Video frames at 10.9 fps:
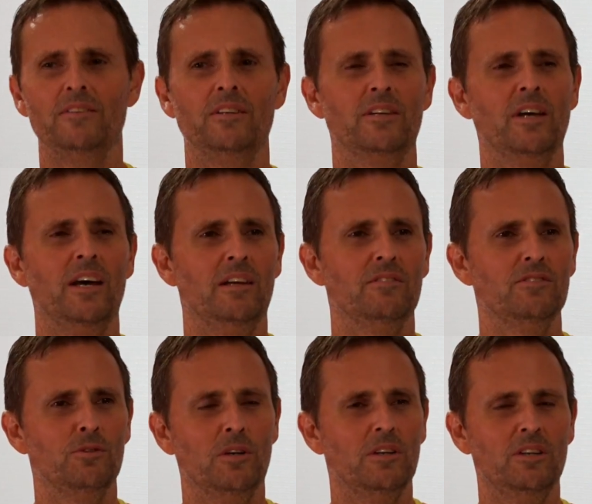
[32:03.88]
You can't
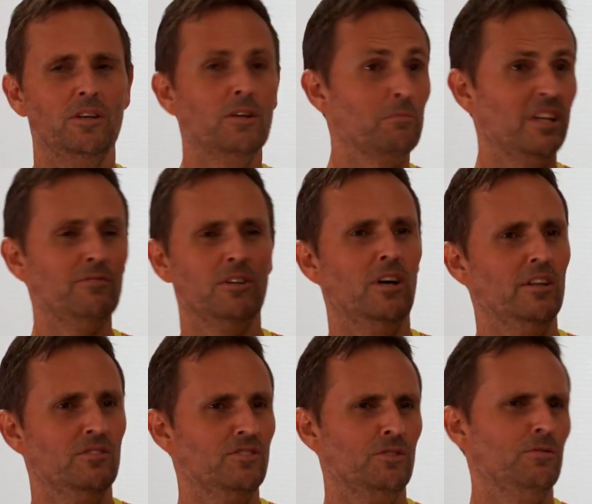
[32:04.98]
do it. You can believe in God
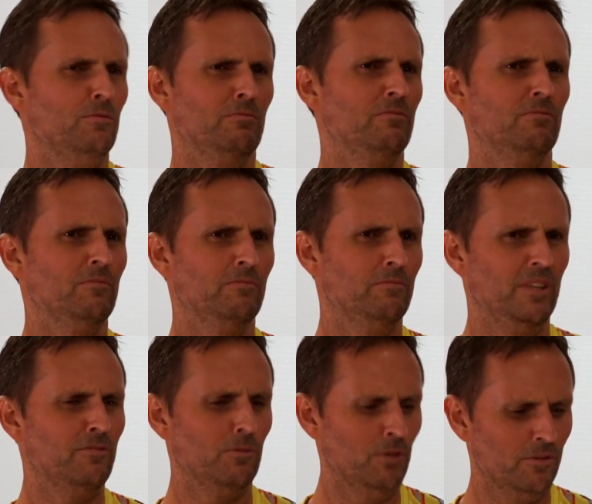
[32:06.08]
and still
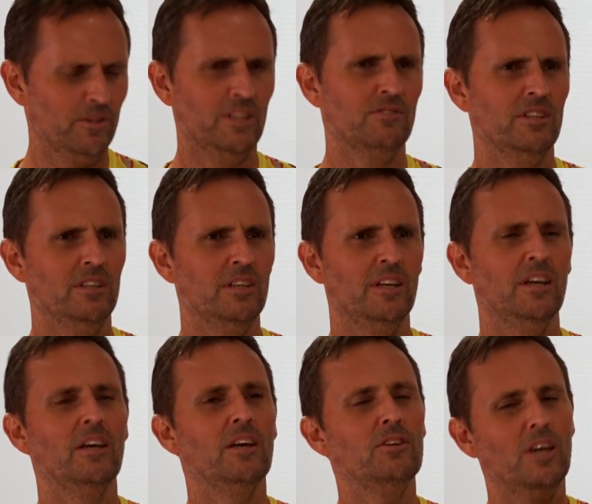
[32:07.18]
believe the wrong things here.
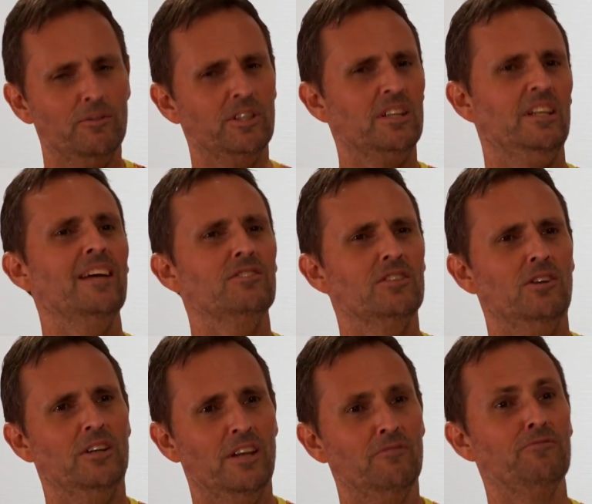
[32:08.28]
Yeah. You have to connect to
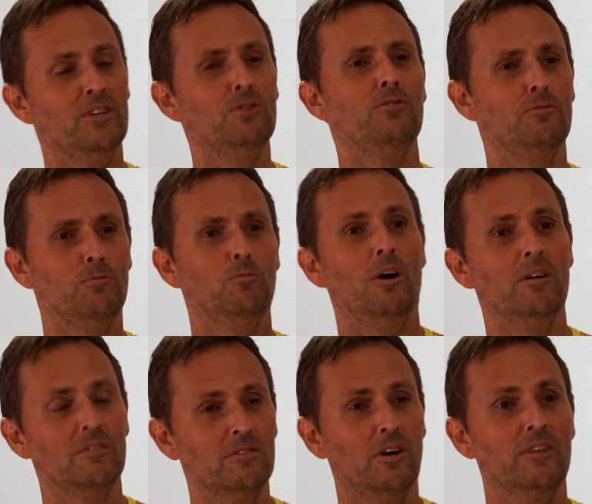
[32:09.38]
God and feel what
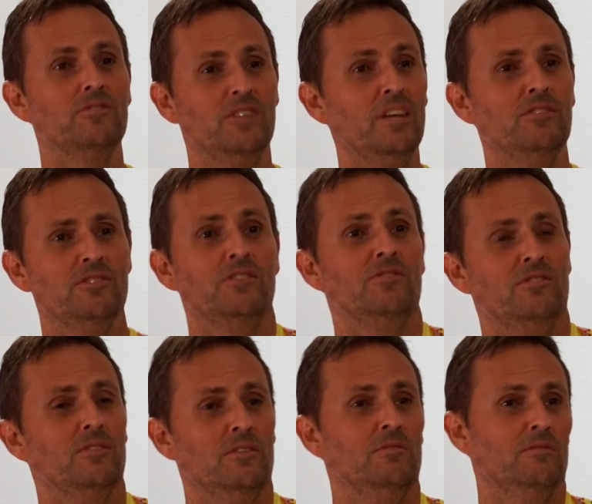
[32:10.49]
God mm. says is
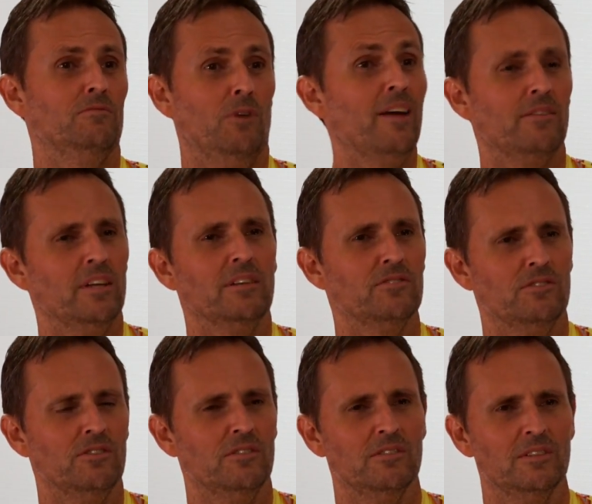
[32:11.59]
the right thing to
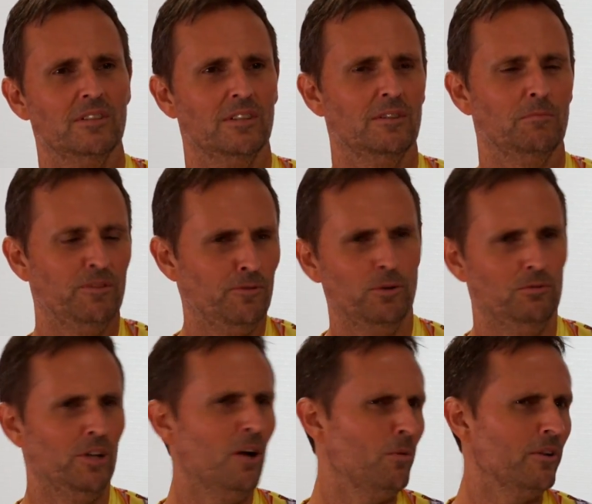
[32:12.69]
do yeah. before you'll
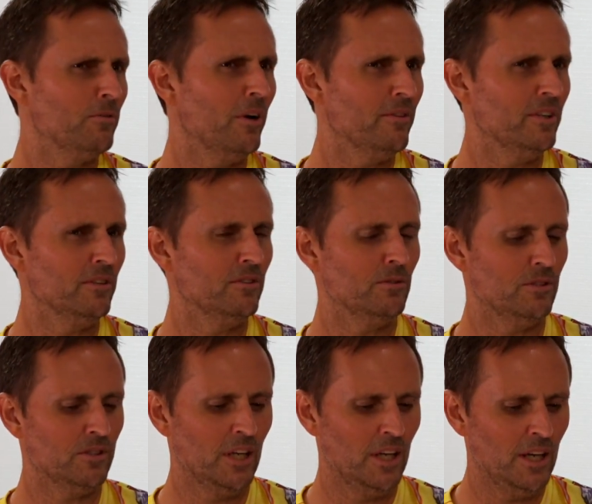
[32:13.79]
know what the right thing to do
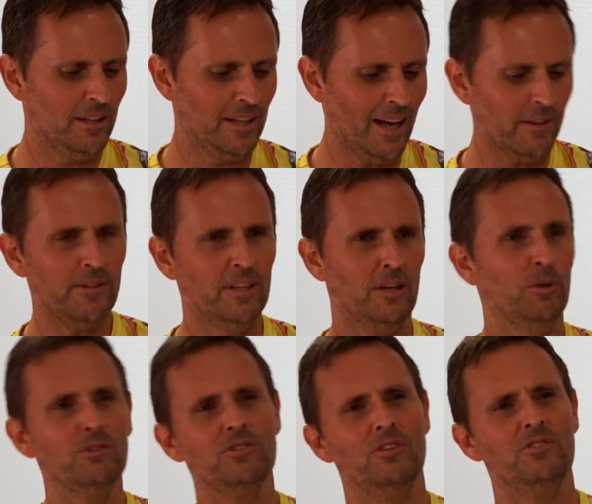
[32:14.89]
is. Yeah. The other thing I'm
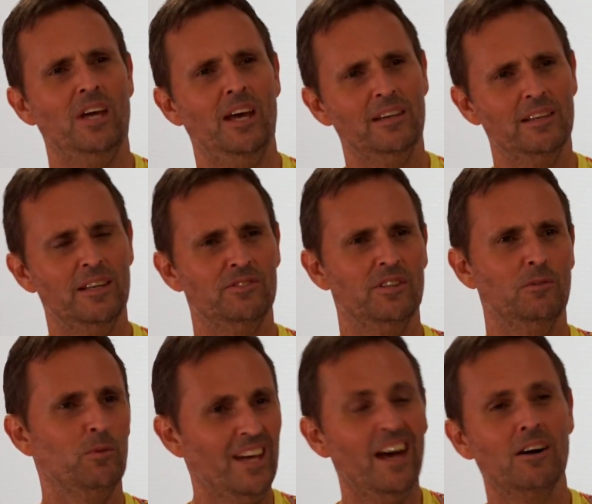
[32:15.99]
also saying is that
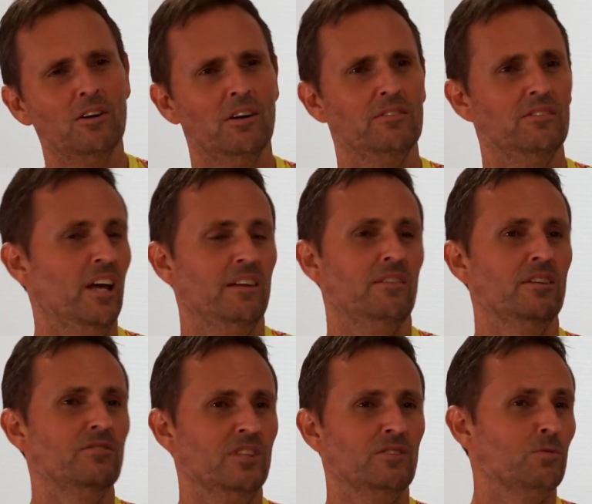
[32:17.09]
without God, none of
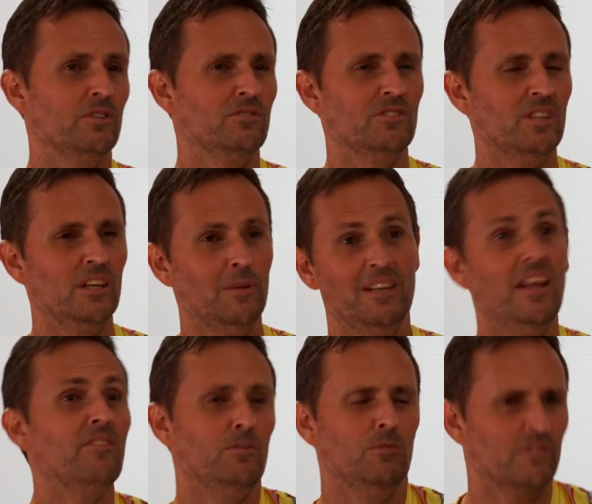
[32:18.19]
these things would exist anyway.
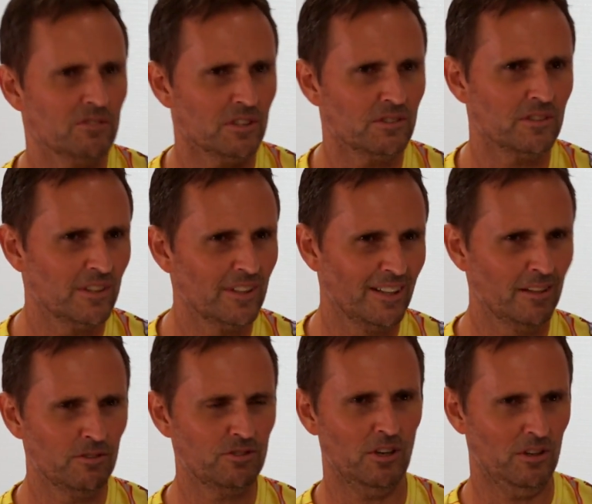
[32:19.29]
Nothing would exist. Yeah.
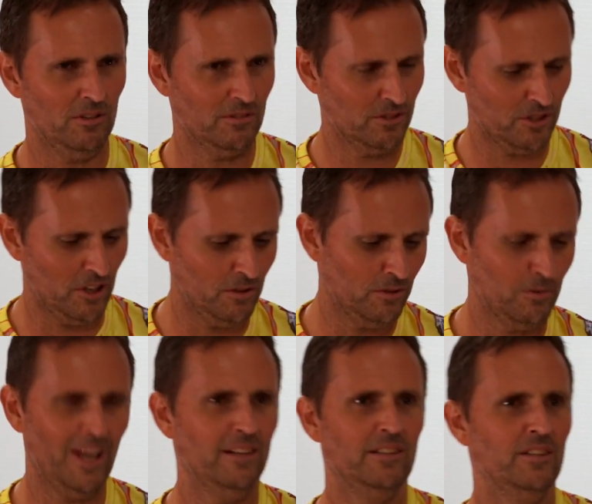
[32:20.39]
So, so the
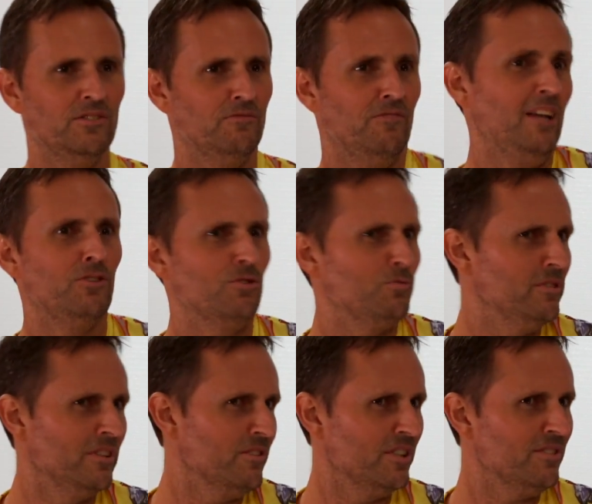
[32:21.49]
reality is values
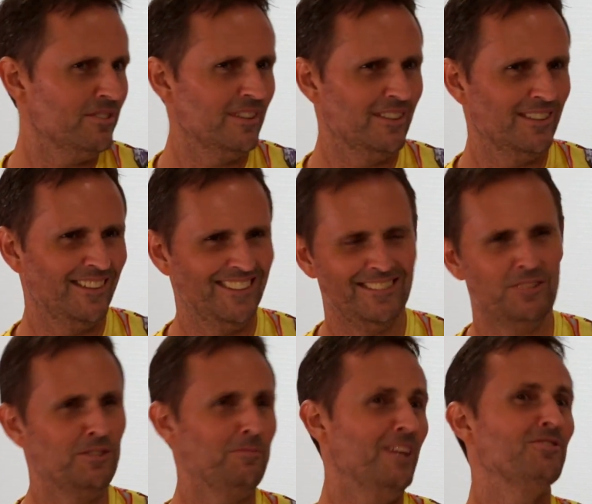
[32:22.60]
wouldn't exist mm-hmm.
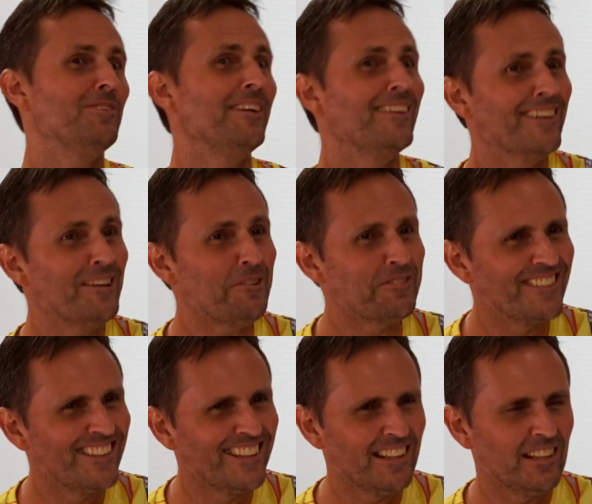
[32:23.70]
just as much as anything else.
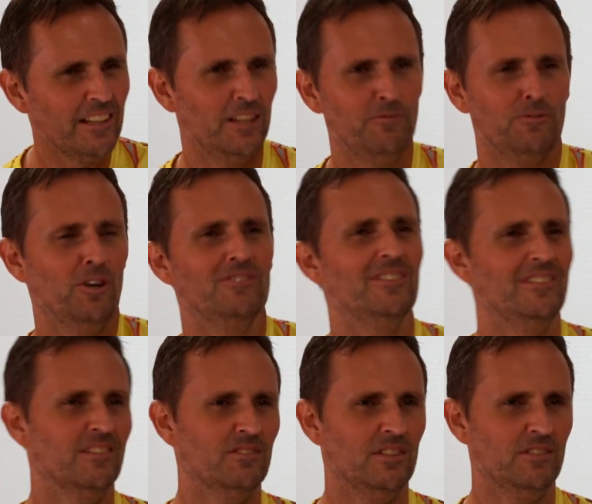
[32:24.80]
Yeah. If God didn't
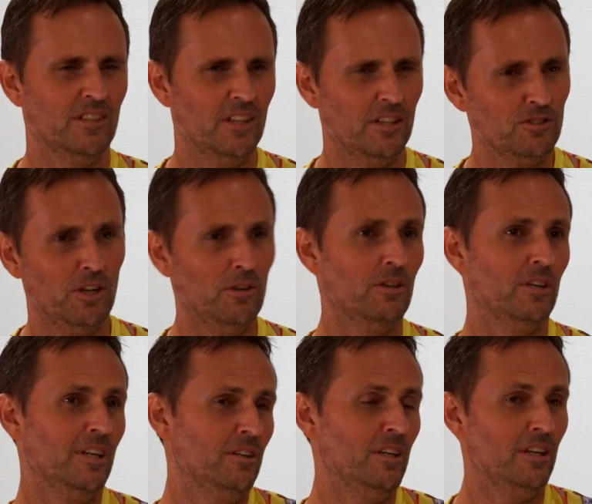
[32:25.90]
exist. Yeah. So
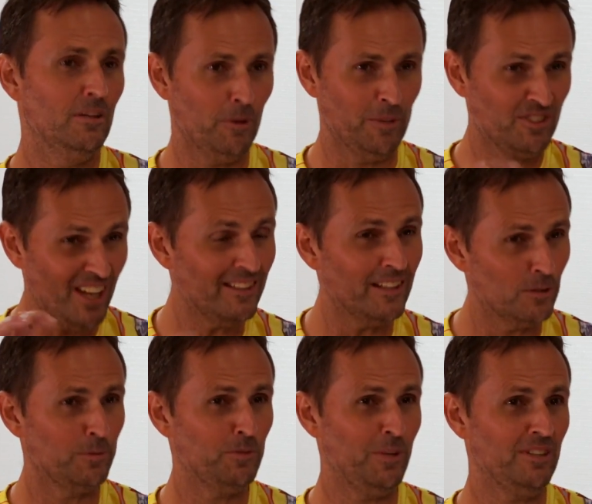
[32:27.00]
it from a technical
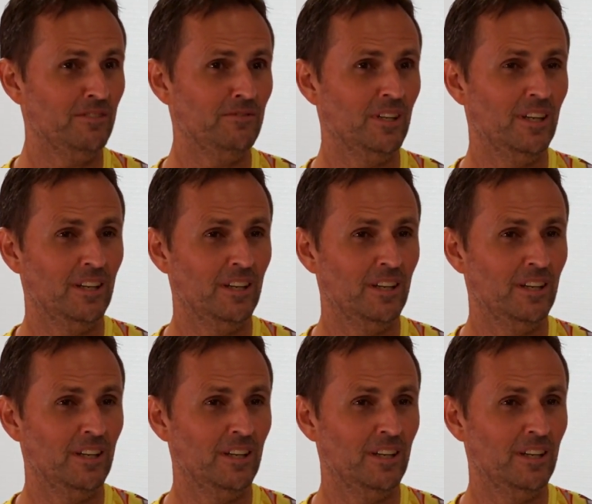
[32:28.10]
perspective,